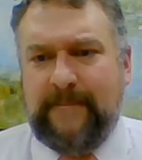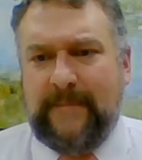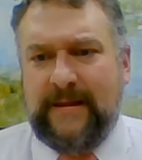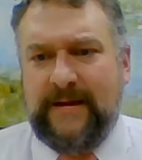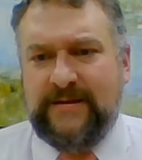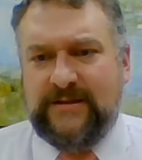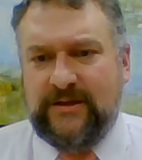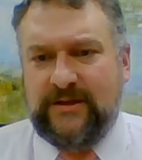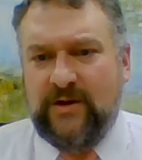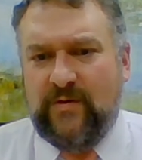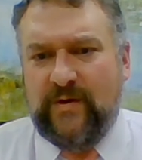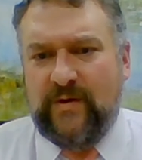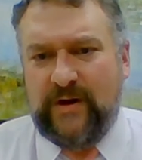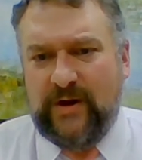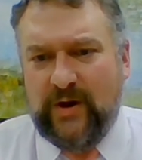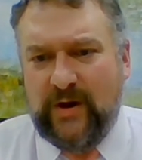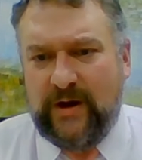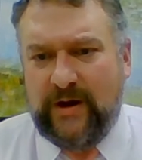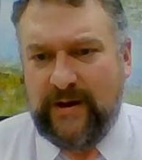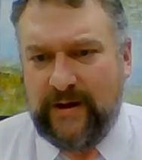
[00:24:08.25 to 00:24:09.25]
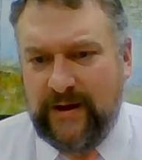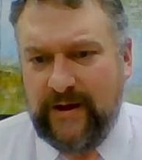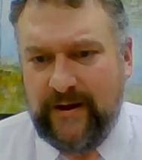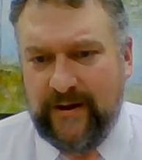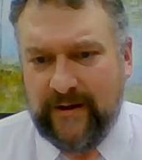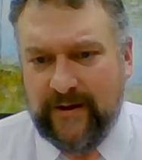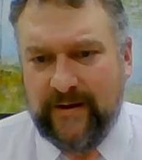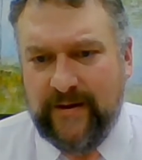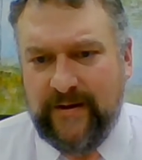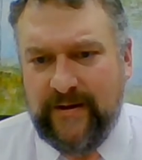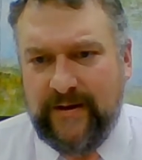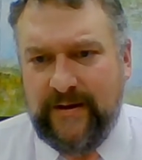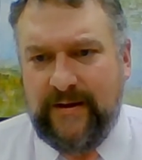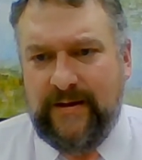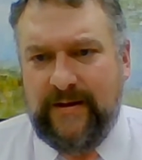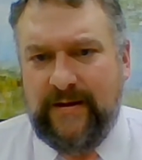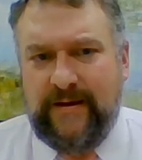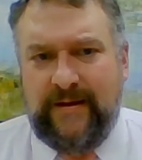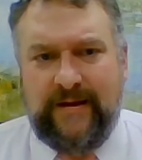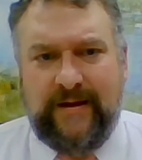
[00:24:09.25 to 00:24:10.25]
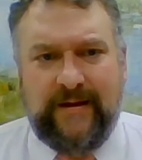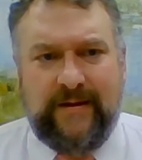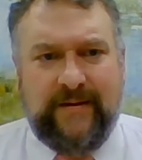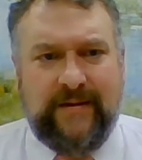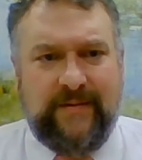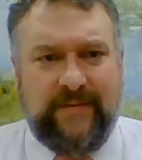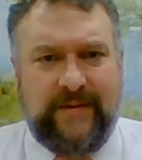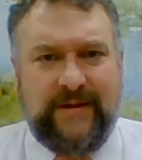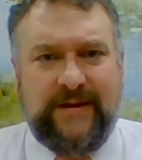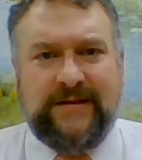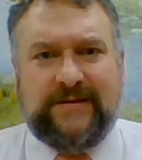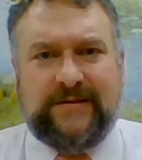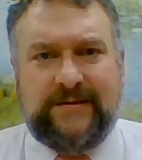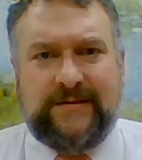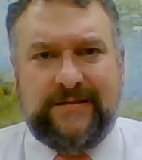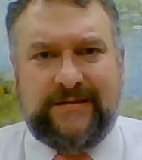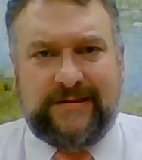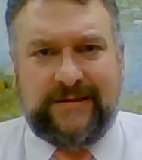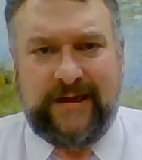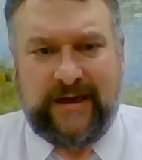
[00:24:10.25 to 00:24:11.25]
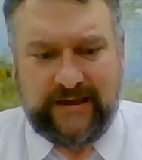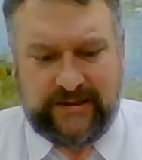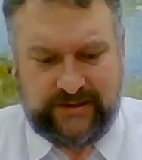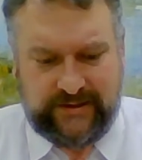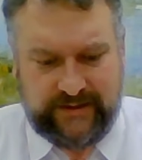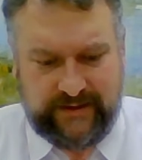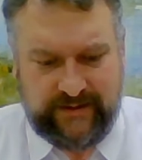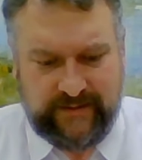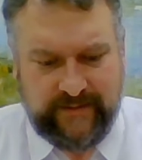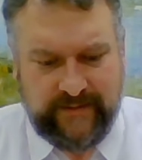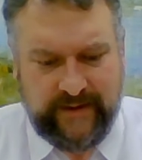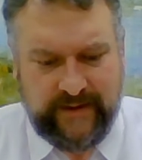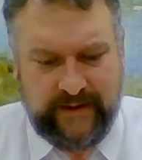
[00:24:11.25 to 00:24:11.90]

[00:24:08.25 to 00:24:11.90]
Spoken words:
is going on here in this section.